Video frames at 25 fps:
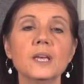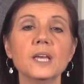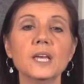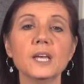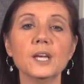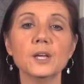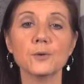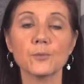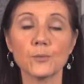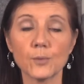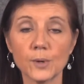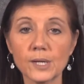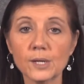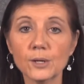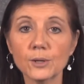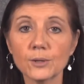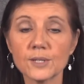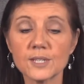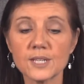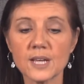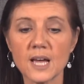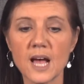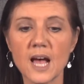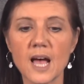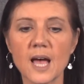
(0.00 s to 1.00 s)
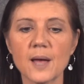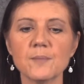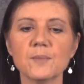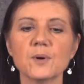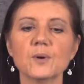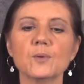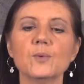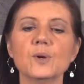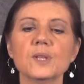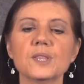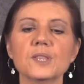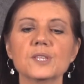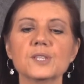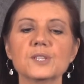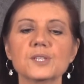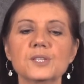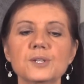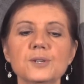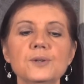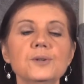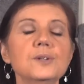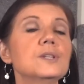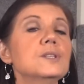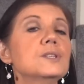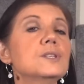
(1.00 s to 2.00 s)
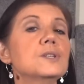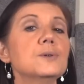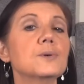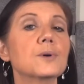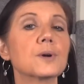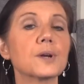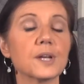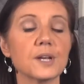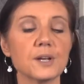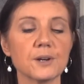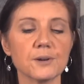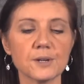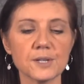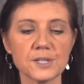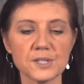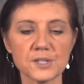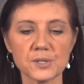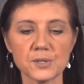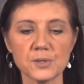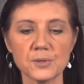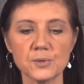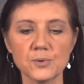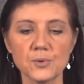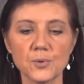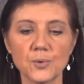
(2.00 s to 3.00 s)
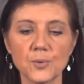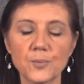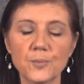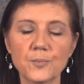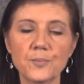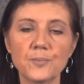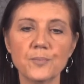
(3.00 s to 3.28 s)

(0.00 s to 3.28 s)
in real time with the students who are here at school.